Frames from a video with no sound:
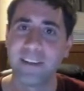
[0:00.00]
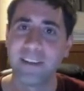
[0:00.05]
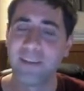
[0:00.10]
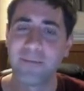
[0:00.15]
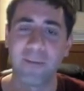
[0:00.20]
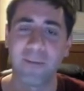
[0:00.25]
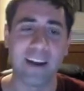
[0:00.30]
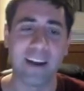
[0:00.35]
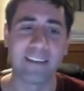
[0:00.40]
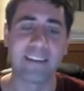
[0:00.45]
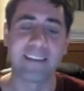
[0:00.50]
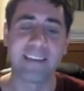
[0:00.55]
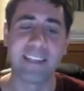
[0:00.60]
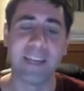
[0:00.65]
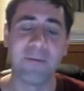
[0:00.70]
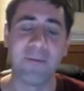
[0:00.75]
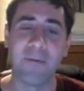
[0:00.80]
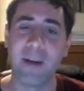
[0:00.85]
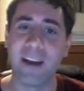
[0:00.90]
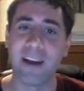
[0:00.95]
She provides the
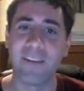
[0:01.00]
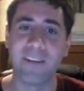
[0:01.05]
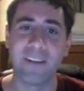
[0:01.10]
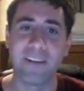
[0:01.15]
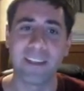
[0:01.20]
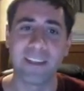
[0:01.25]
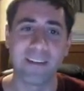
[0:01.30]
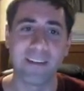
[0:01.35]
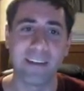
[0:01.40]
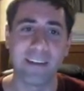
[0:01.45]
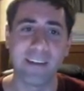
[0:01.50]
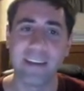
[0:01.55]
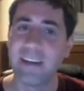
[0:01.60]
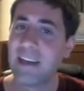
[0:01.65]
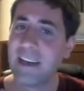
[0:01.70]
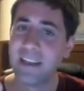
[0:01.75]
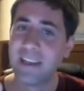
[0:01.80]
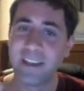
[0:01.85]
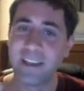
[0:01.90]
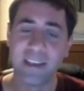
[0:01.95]
same amount of
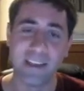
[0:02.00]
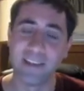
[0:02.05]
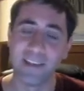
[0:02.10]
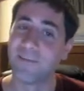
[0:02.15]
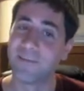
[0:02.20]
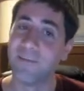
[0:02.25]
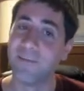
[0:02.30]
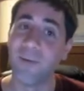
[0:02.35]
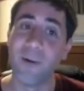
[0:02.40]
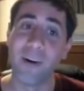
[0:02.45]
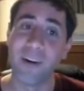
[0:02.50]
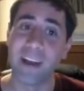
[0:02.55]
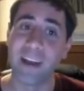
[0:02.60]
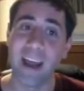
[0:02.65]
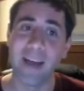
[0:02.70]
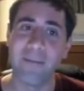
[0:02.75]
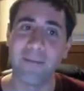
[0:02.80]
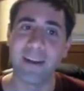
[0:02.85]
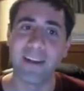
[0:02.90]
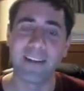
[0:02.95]
utility. She deals more
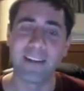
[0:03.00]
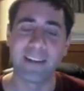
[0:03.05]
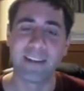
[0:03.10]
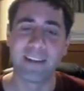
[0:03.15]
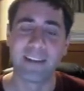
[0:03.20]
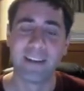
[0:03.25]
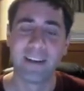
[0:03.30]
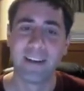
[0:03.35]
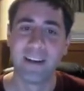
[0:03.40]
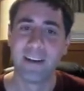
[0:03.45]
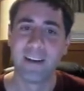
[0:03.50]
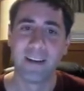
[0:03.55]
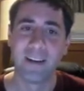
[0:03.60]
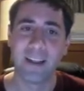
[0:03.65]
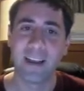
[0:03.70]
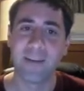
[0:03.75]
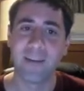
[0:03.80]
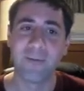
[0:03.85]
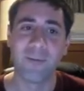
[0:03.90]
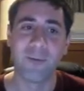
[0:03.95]
damage.
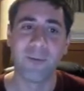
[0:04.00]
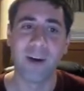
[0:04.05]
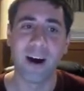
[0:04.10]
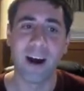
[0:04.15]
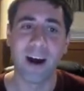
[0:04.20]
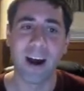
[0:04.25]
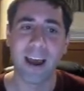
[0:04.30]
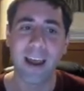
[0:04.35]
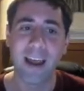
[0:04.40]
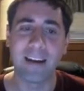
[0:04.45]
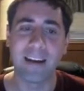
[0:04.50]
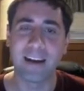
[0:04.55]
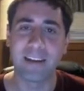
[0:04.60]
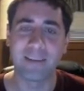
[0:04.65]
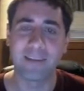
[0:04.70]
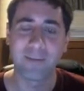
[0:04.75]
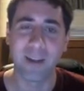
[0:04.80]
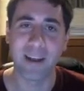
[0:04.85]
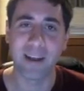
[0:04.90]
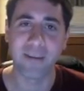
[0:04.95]
Like, why
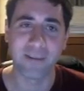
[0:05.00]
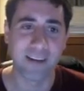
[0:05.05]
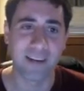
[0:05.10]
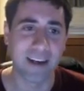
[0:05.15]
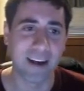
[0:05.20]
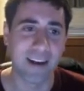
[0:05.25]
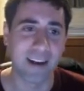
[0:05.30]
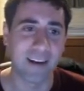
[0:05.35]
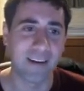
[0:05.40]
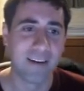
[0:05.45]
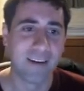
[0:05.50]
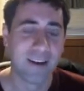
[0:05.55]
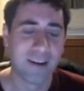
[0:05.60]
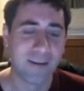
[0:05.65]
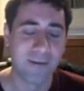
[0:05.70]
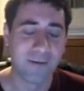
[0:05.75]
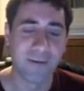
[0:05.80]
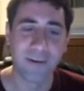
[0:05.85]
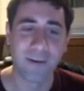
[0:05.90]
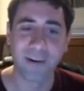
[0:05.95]
not play Orianna?
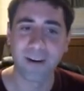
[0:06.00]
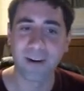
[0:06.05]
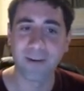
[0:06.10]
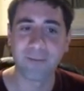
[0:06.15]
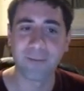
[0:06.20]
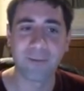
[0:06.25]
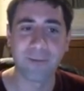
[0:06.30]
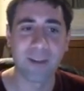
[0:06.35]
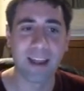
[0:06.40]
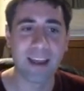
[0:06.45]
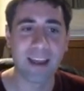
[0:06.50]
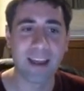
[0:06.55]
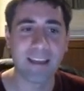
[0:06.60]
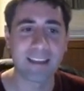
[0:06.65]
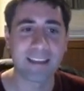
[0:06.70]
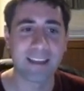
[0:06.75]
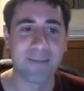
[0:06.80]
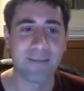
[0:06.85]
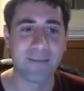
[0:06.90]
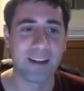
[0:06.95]
Or play
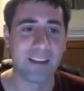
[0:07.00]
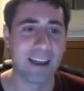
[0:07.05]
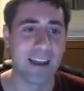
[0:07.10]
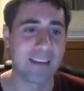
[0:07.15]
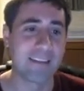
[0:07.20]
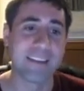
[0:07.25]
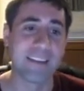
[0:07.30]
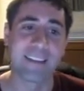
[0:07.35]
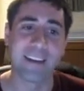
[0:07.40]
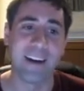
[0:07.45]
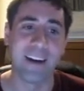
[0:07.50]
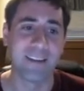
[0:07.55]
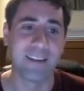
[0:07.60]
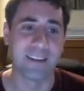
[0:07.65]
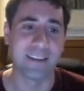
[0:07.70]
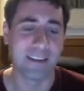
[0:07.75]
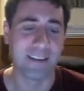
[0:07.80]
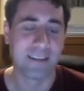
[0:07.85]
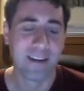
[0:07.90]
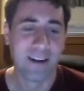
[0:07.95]
somebody like
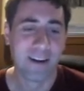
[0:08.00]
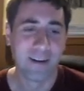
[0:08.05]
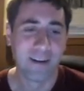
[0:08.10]
Lissandra.